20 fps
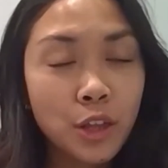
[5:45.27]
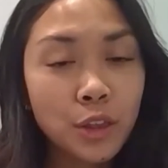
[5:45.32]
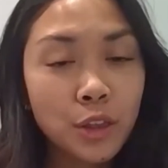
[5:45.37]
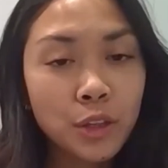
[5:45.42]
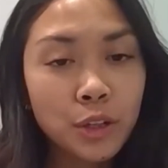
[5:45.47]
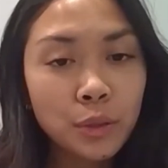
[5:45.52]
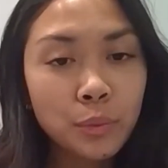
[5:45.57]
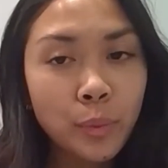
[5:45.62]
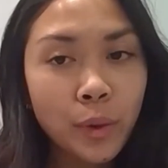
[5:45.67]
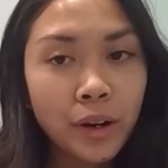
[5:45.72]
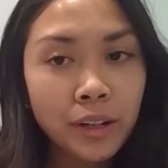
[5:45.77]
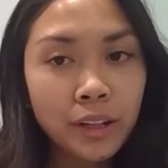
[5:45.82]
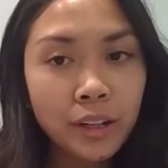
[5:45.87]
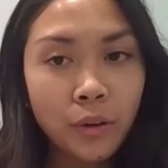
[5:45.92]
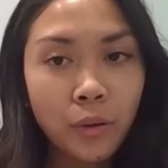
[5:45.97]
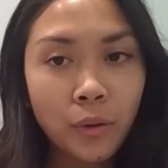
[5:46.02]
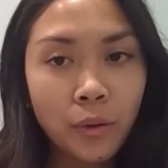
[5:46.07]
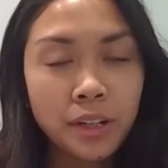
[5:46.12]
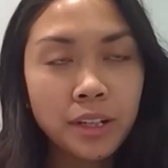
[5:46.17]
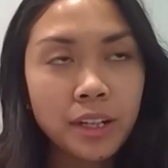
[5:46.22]
the
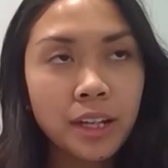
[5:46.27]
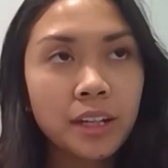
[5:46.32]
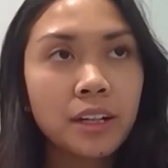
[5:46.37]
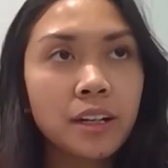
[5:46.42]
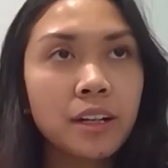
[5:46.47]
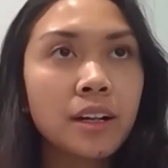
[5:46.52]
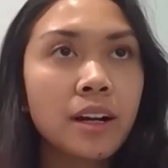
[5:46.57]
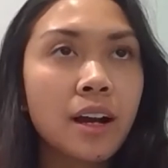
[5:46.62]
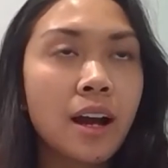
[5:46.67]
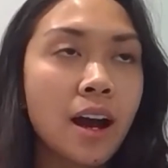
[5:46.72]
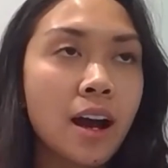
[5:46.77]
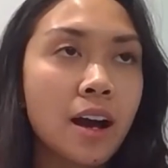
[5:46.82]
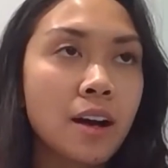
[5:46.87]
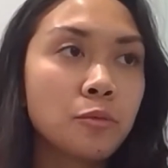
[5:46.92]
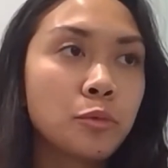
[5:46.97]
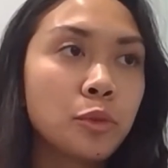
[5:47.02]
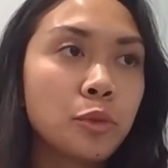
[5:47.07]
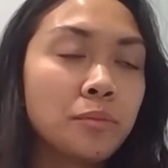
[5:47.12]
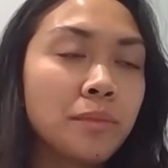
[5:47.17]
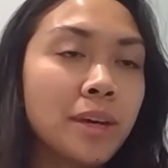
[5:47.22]
third-party coordinator
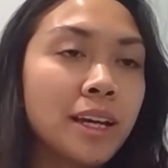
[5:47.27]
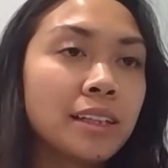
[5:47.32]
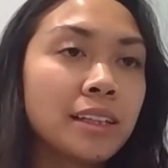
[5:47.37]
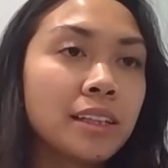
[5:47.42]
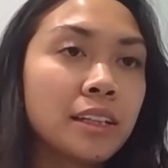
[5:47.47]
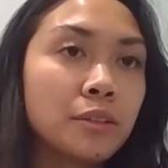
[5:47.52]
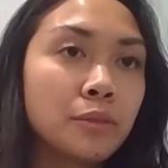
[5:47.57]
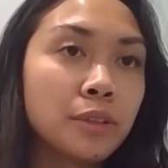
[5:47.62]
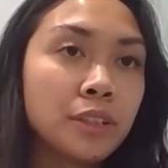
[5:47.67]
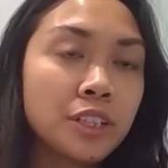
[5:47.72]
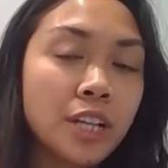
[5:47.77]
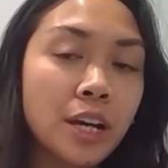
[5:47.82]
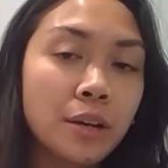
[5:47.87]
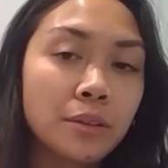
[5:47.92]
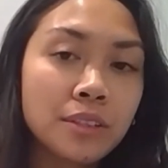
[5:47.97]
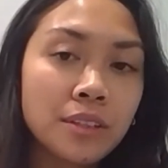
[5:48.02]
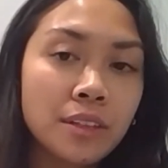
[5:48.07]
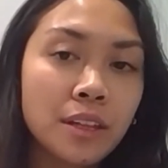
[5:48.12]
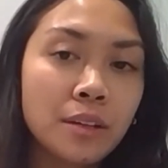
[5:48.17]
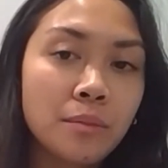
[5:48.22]
would mainly reach
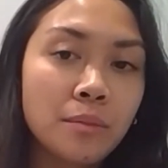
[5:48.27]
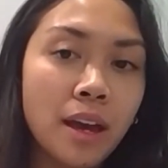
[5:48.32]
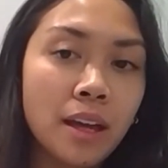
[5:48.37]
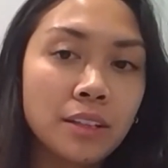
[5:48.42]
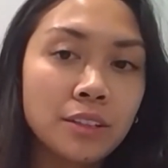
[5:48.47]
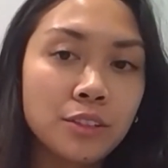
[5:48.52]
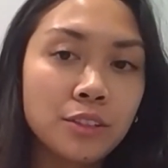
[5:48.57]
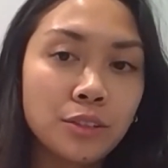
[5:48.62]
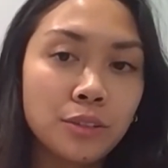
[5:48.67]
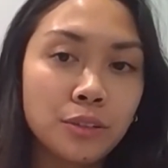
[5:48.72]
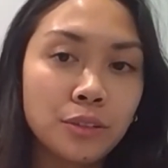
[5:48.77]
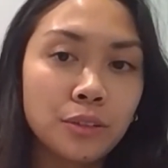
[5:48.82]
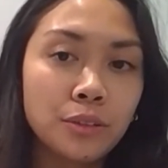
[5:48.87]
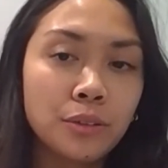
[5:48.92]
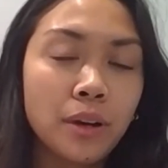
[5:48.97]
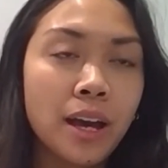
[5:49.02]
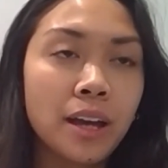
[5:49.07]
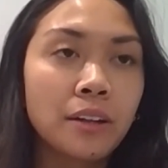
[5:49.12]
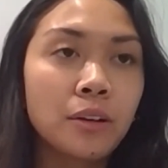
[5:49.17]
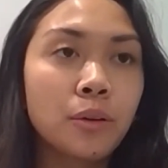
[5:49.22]
out to them
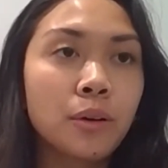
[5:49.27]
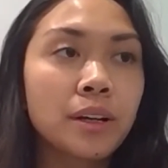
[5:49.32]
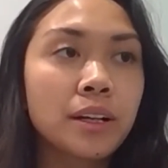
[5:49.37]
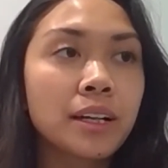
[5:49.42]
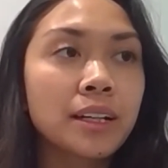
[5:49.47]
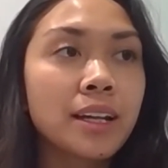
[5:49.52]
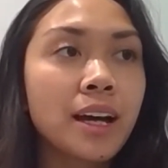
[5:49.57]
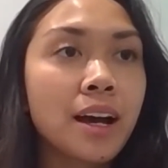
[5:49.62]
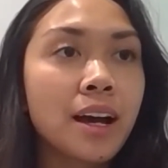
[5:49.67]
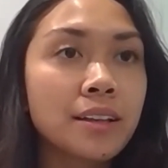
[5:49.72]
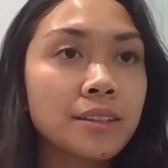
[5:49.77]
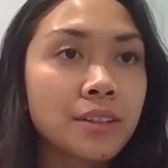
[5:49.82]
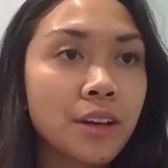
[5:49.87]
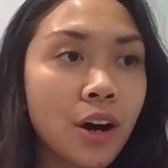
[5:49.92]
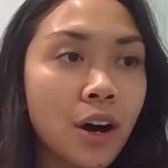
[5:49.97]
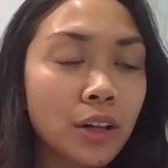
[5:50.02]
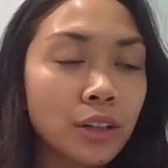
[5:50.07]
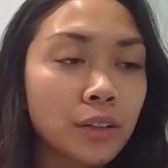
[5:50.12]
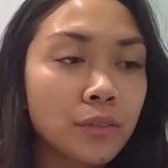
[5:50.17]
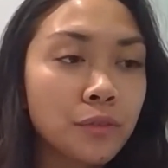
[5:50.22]
and organize
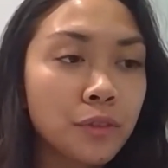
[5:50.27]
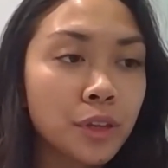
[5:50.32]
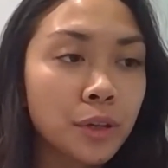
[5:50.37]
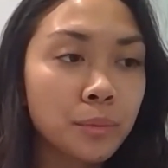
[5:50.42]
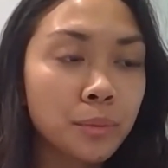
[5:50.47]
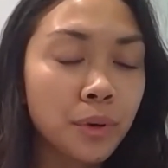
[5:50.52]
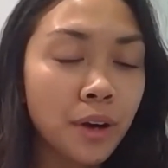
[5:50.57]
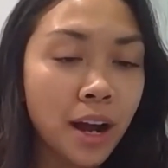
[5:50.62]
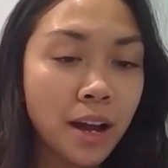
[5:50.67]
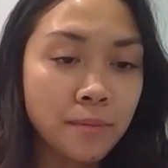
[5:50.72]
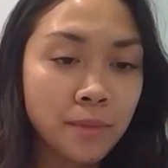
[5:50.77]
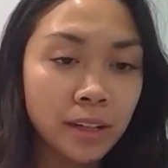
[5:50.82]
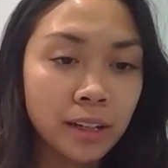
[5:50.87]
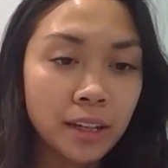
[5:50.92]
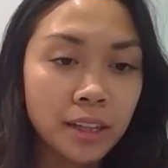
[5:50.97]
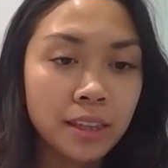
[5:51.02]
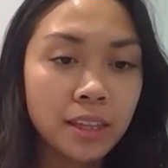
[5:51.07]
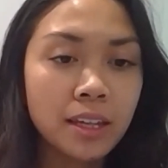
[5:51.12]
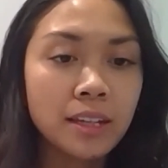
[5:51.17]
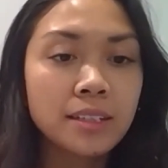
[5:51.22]
all of the
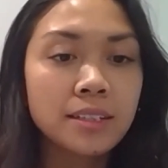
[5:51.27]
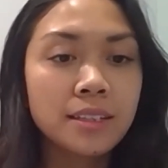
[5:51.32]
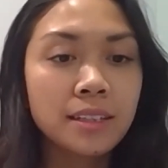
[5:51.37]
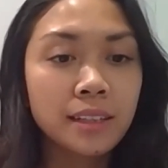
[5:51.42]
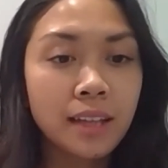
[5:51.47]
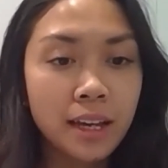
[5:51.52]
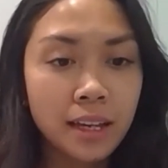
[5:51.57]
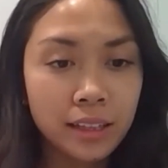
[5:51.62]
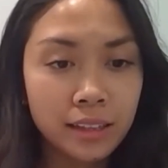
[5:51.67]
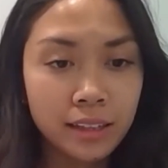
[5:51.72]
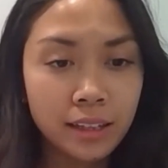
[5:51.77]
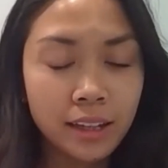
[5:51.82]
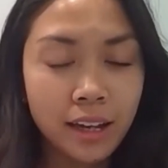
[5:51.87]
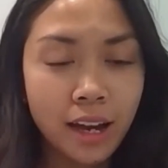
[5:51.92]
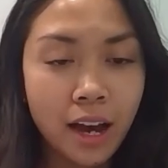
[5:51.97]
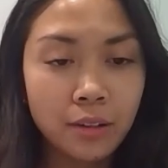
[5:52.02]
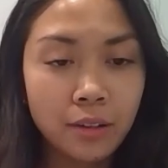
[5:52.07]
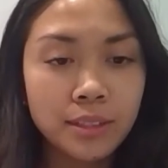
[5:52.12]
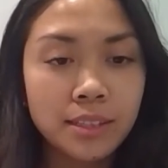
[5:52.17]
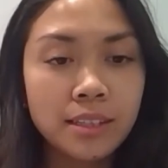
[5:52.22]
primary things like the
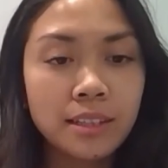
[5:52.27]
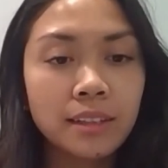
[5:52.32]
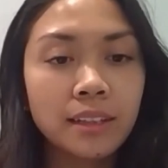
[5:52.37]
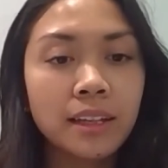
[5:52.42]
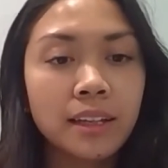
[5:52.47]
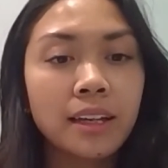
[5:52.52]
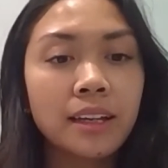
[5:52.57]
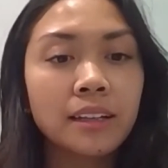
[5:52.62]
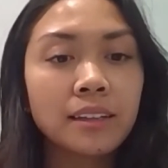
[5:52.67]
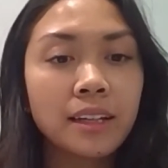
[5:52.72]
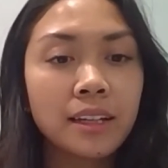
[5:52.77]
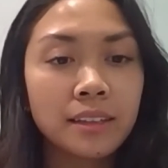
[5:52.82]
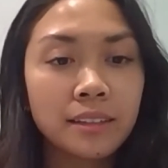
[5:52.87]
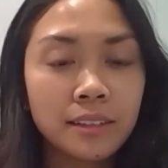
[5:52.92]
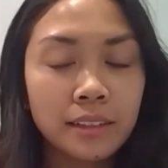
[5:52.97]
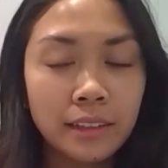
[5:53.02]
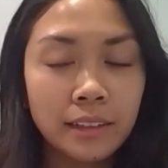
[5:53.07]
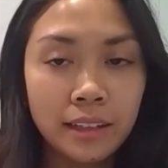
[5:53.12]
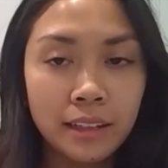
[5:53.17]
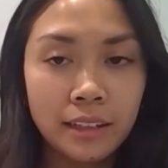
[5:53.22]
counseling,
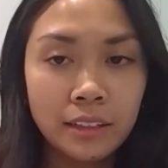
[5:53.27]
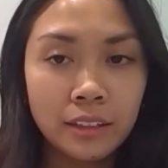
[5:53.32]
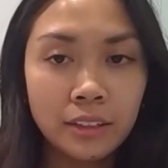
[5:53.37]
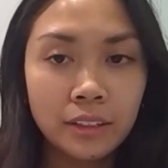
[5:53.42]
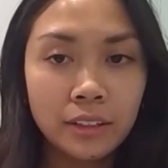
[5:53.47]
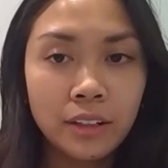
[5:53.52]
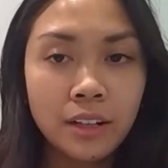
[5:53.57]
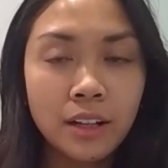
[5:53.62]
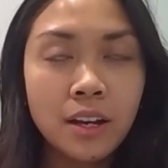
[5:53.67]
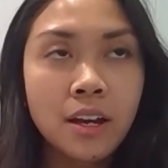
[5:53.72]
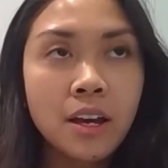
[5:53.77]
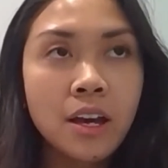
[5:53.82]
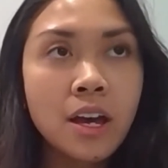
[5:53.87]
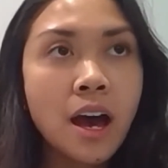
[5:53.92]
like the legal.